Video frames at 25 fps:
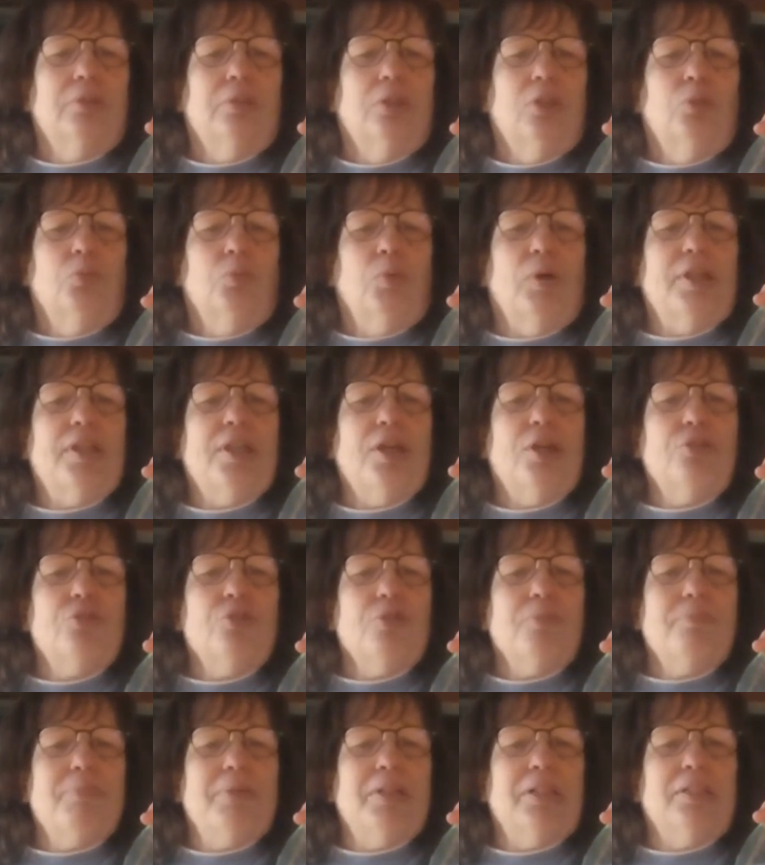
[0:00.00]

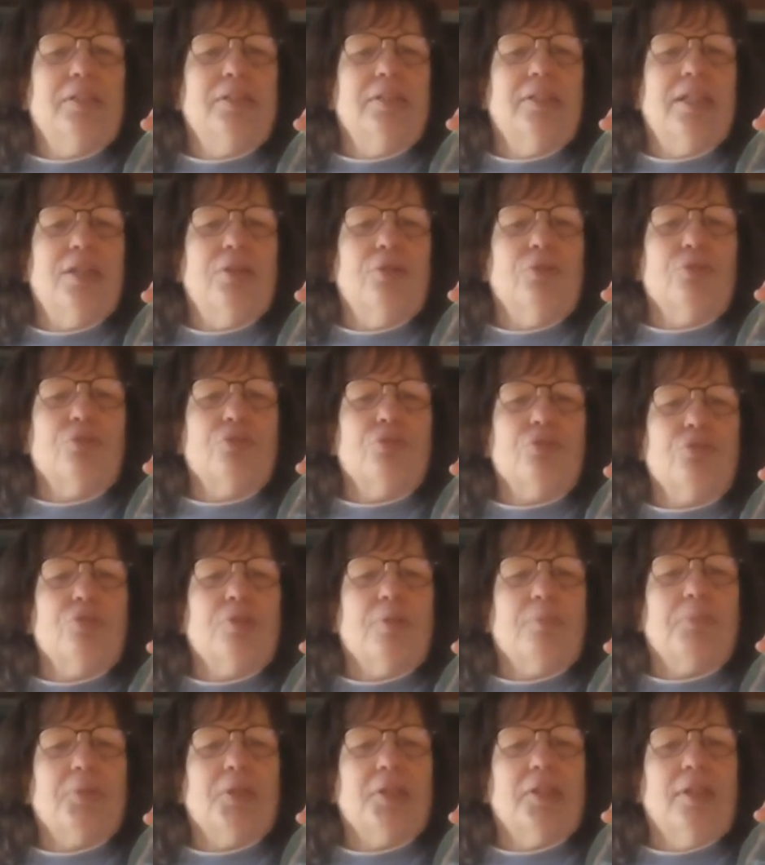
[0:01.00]
100 milliliters or
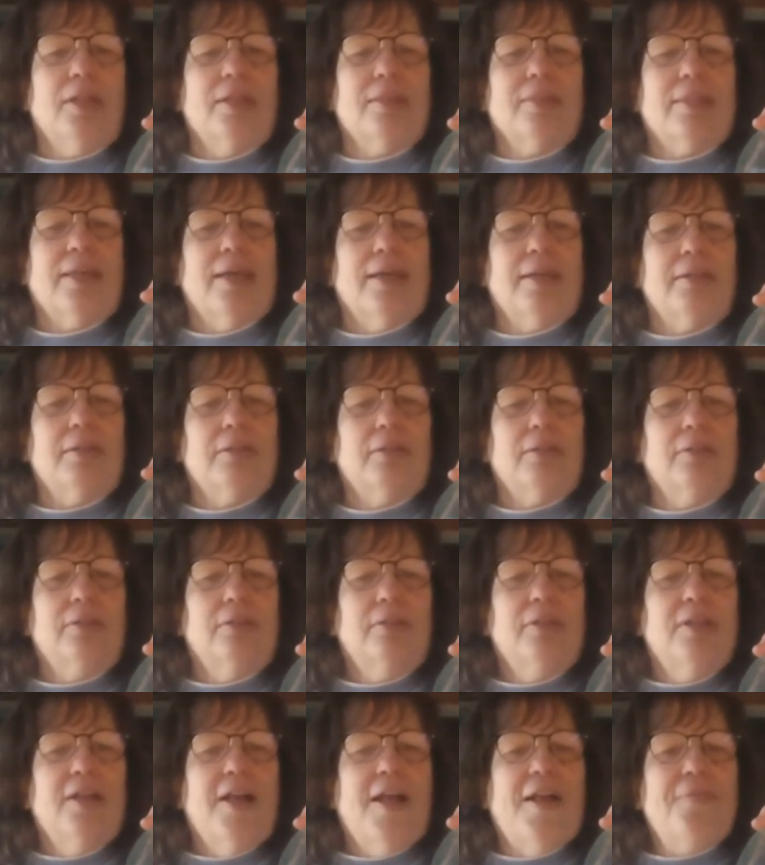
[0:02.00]
something like that.
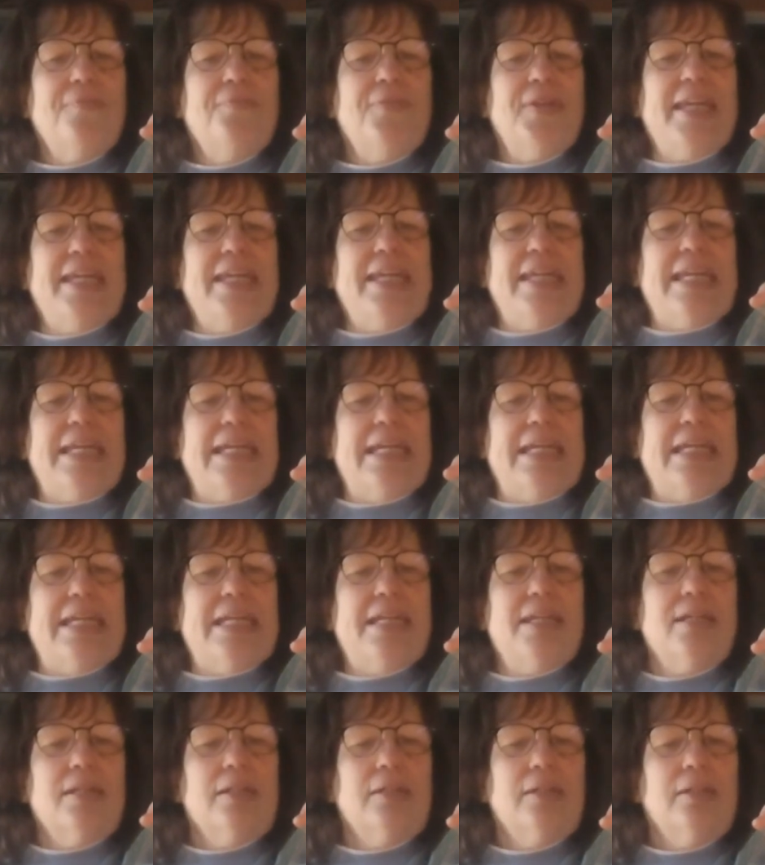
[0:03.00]
VE,